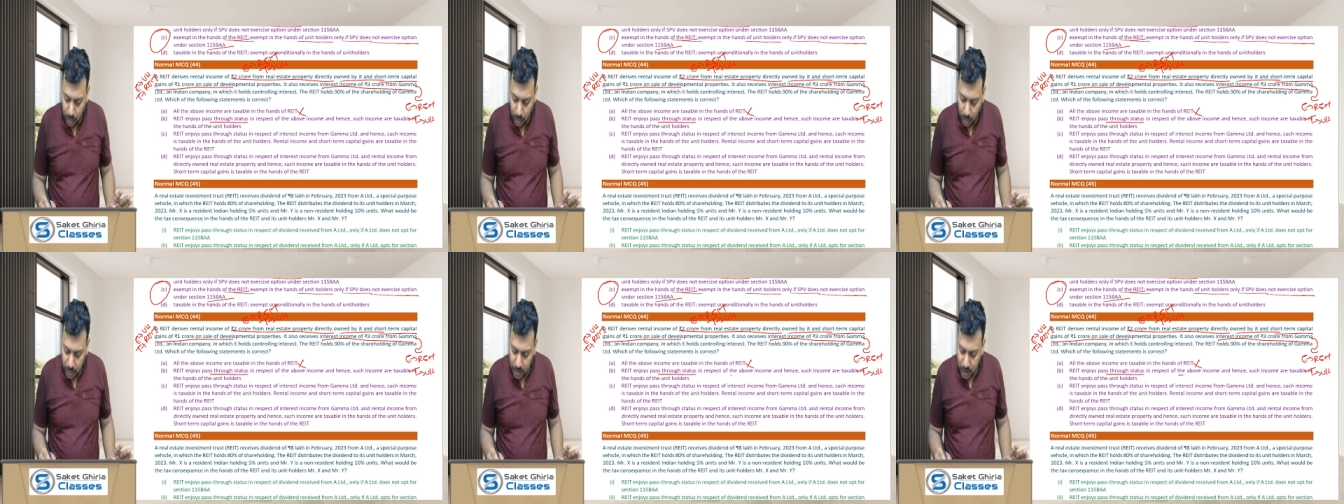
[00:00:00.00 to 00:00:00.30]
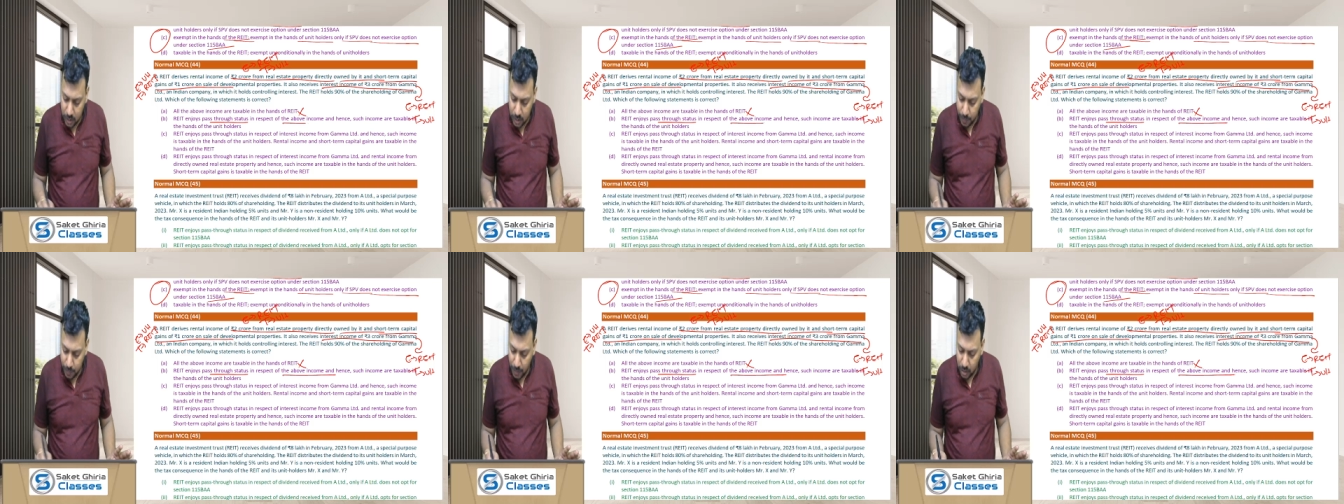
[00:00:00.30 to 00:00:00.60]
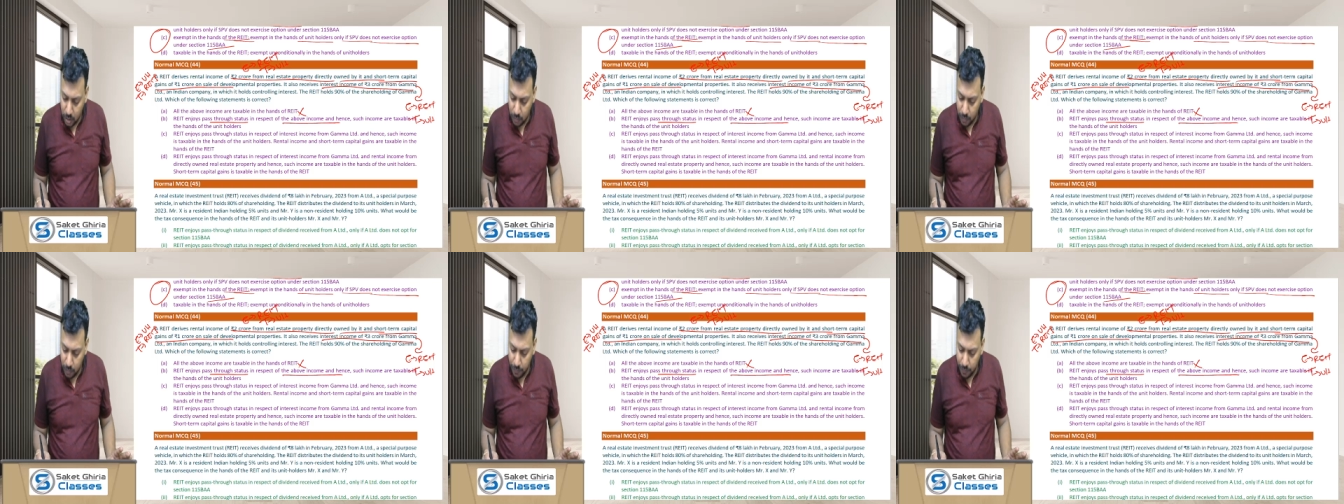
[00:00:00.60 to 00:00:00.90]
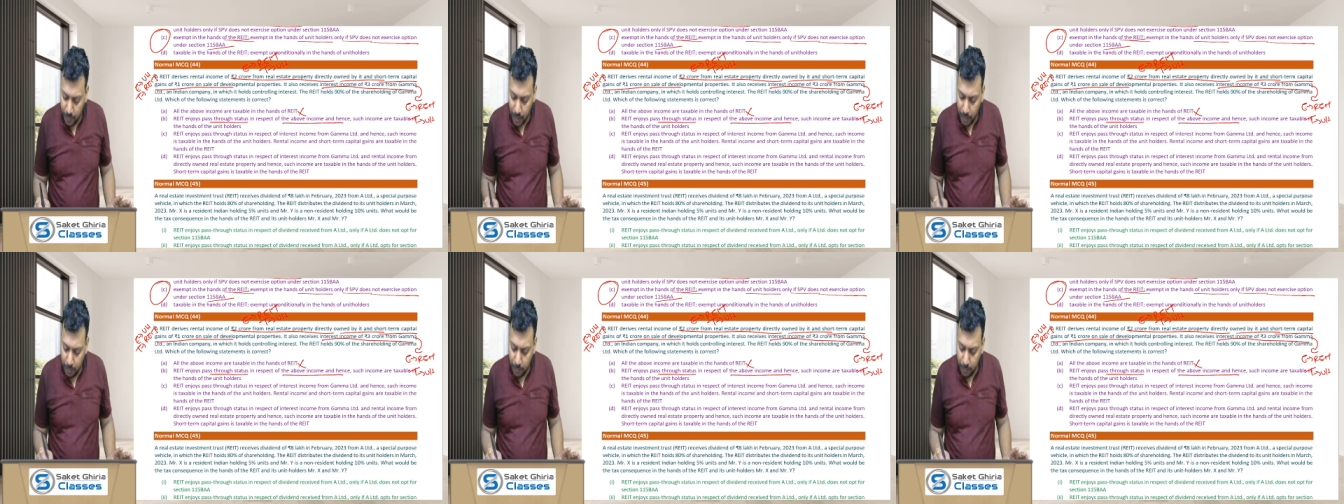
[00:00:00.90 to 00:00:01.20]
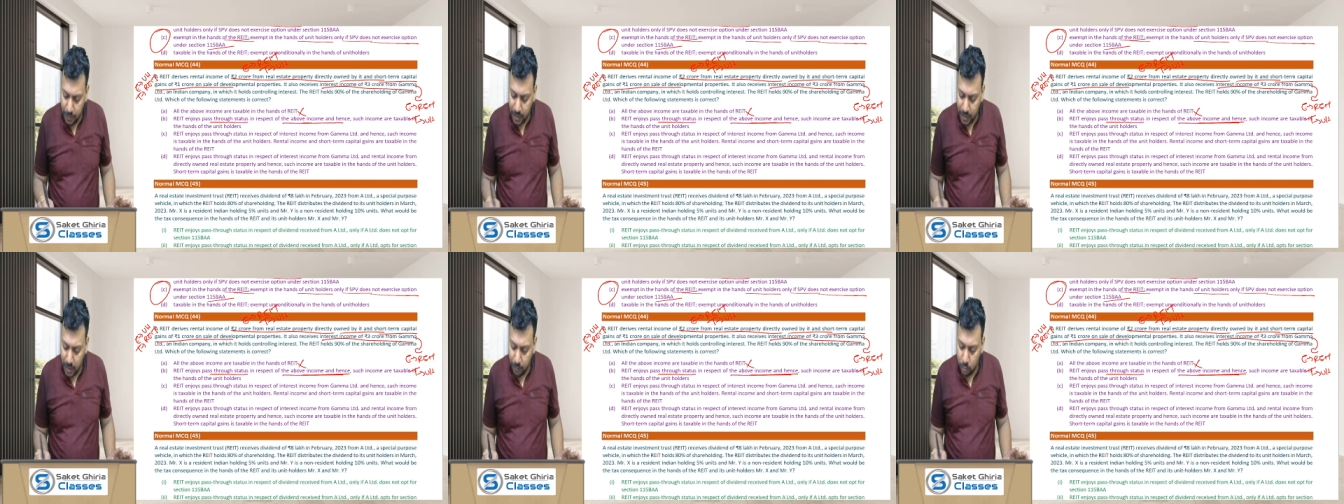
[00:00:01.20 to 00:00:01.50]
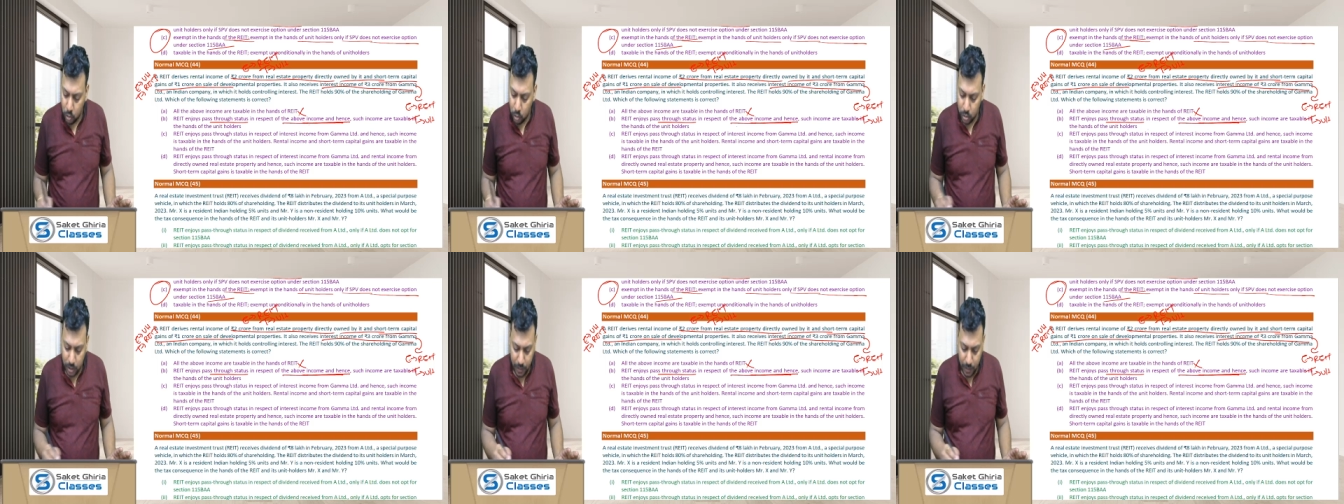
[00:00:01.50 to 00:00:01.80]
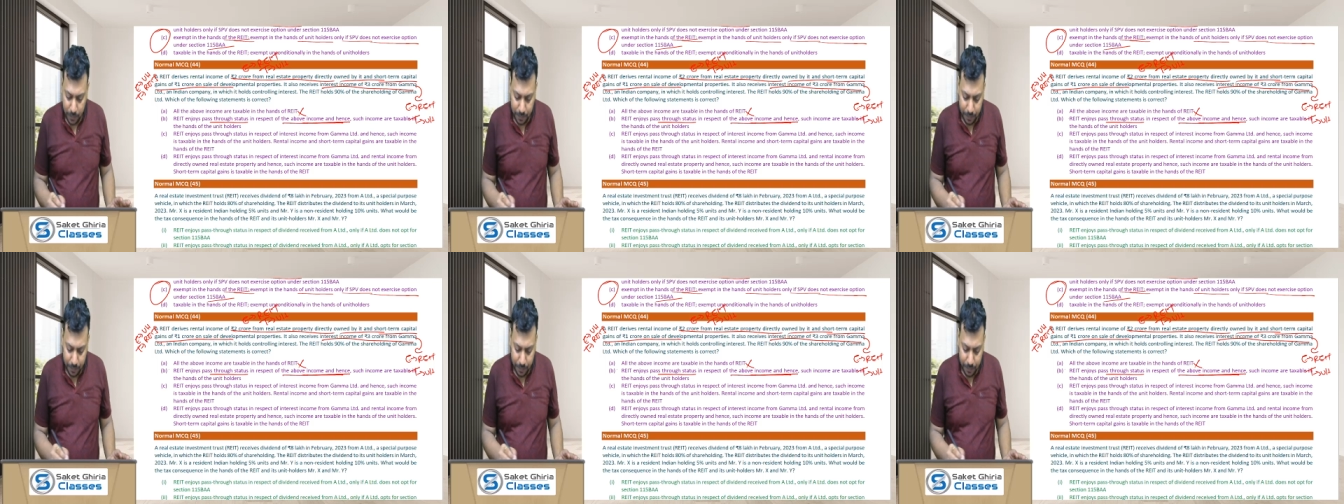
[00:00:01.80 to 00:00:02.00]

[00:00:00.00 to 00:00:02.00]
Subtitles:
In respect of above income. No sir.